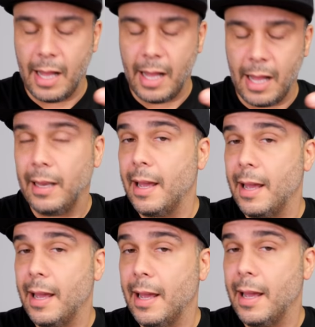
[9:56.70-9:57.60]
devices,
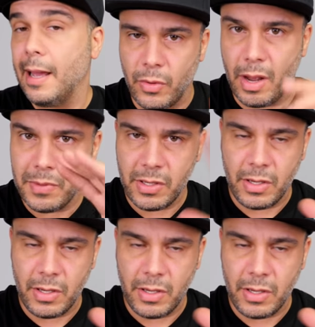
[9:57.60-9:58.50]

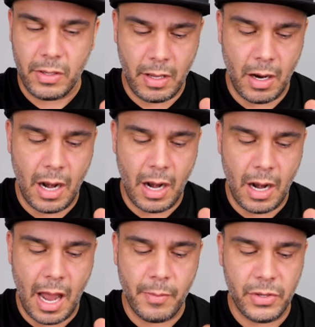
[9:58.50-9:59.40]
because they are a lot
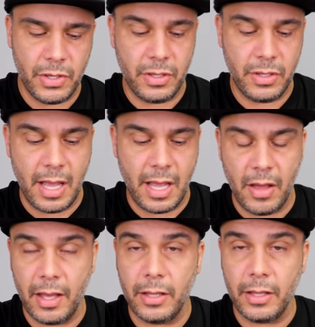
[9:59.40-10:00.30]
of machines now,
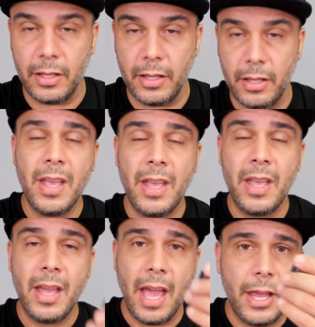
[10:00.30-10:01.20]

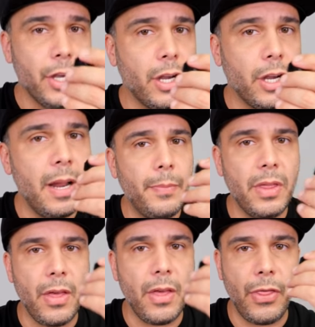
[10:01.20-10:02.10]
and you're gonna
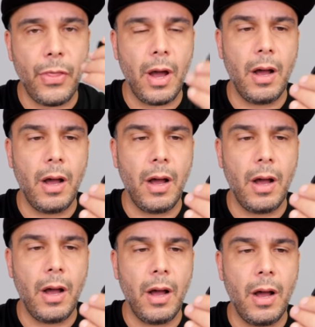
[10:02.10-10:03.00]
put the
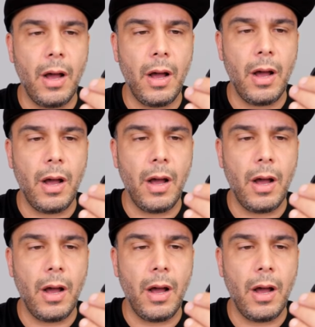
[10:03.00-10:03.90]
adapter. The
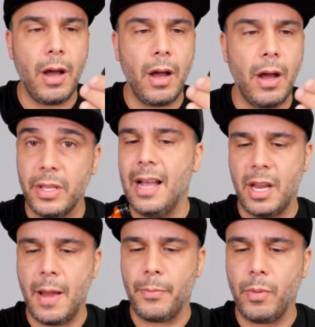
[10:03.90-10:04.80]
adapter, like I mentioned, apart
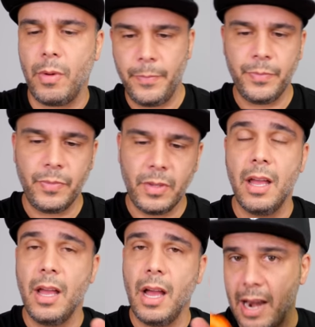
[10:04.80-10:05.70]
completely.
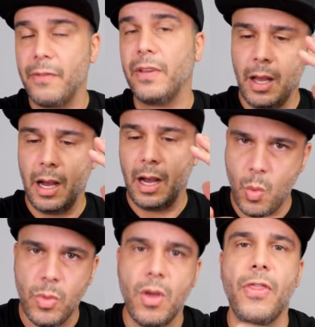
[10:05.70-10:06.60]
There you go,
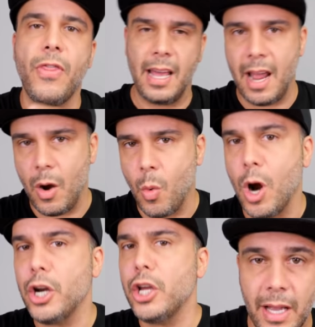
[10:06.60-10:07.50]
guys. Sorry, so
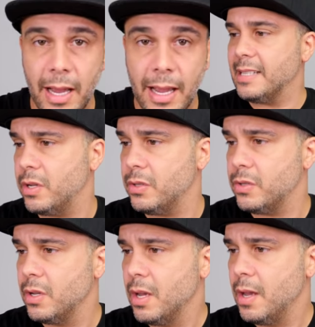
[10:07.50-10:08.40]
the video is a little bit
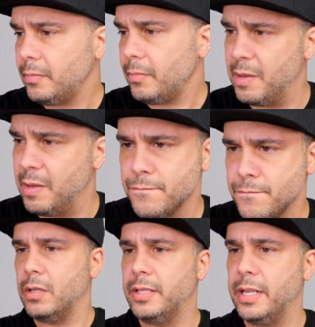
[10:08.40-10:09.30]
choppy today. I
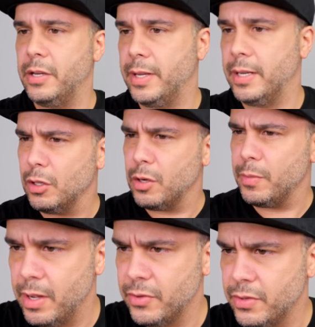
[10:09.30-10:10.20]
think the internet
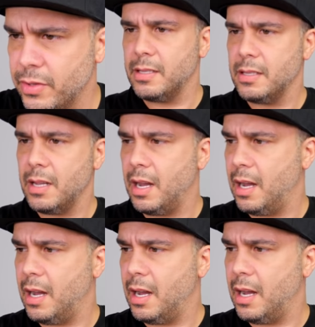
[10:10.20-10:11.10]
connection is not too
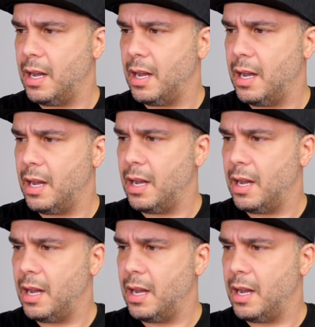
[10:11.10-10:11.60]
well